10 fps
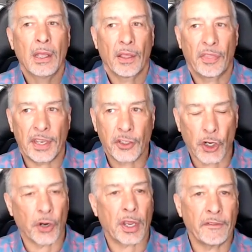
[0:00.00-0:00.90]
The
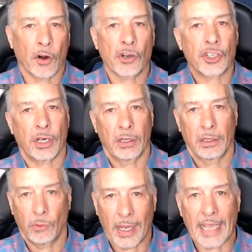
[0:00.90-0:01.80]
dirty version,
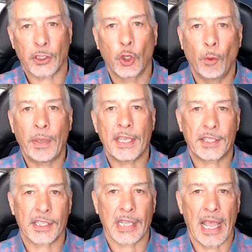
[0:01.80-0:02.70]
we got 2
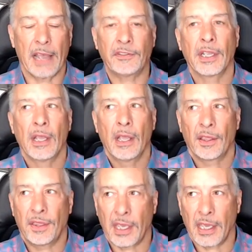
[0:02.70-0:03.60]
pieces left.
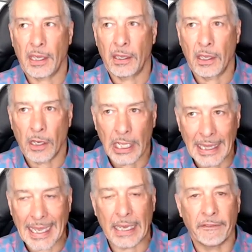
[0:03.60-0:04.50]
The
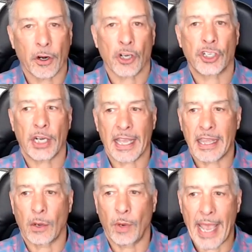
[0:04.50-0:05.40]
clean version, I
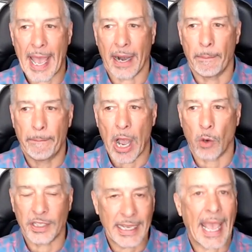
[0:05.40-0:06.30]
think we had about
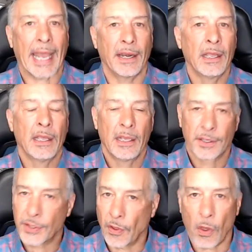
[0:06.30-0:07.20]
10.
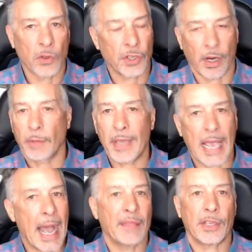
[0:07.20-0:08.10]
So those are going to be
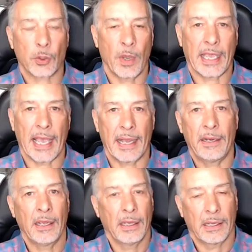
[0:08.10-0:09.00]
gone this weekend.
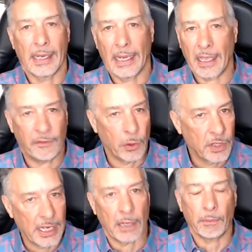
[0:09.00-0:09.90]
If you
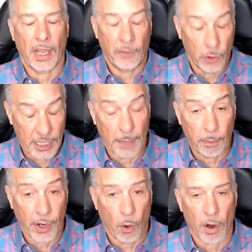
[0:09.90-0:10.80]
did
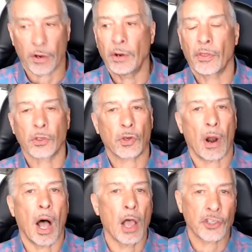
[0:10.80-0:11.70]
pre-order, those are
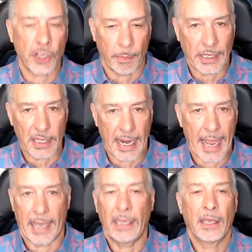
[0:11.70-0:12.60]
all shipping
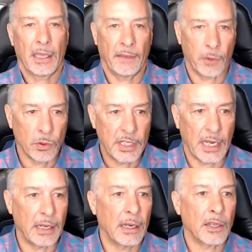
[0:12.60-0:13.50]
today. If you
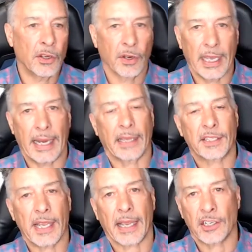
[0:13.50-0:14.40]
didn't, you're getting a
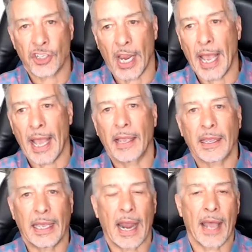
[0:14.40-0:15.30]
second shot.
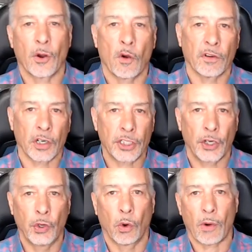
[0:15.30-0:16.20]
Get on over to
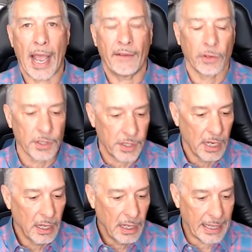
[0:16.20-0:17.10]
new arrivals,
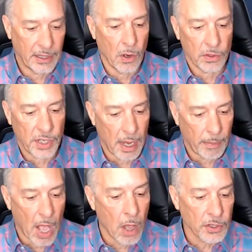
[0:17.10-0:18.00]
hit those up.
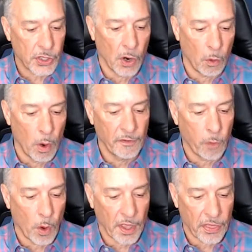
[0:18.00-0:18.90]
Also,
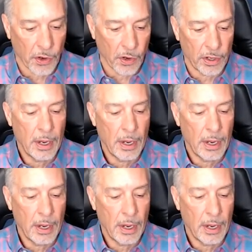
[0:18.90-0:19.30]
143rd,